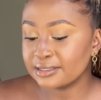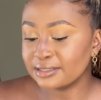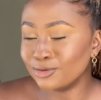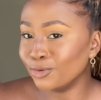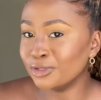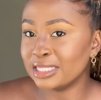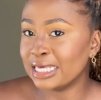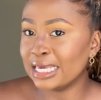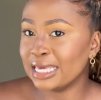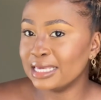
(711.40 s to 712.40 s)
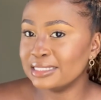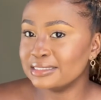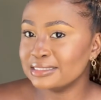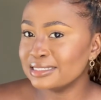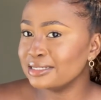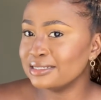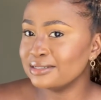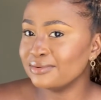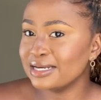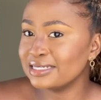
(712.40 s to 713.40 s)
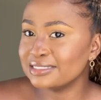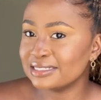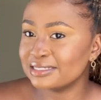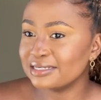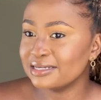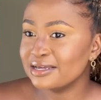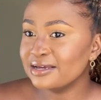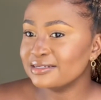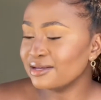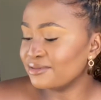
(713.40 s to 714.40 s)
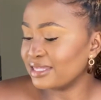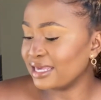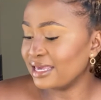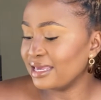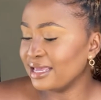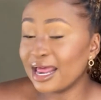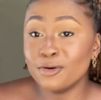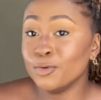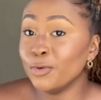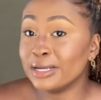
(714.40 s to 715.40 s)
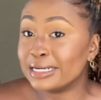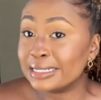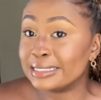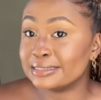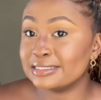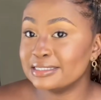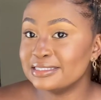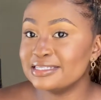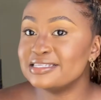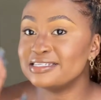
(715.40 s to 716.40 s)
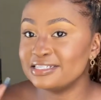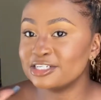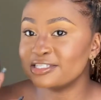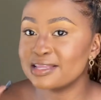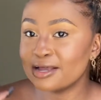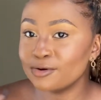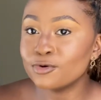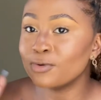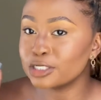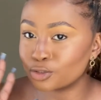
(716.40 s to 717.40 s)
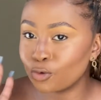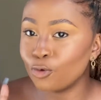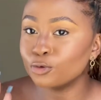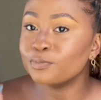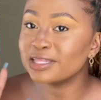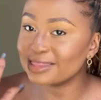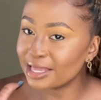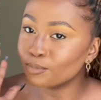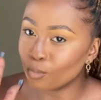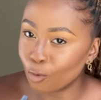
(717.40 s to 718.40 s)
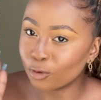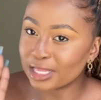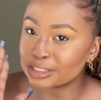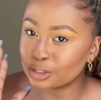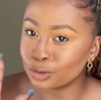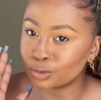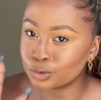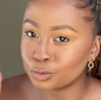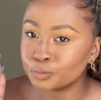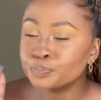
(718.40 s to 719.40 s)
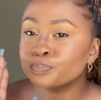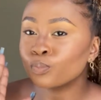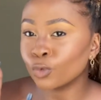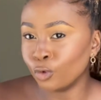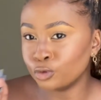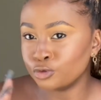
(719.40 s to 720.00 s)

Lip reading: North Gate, what is it? South Gate? I don't know what it is. I don't know what it's called, but that mall that's close to Gold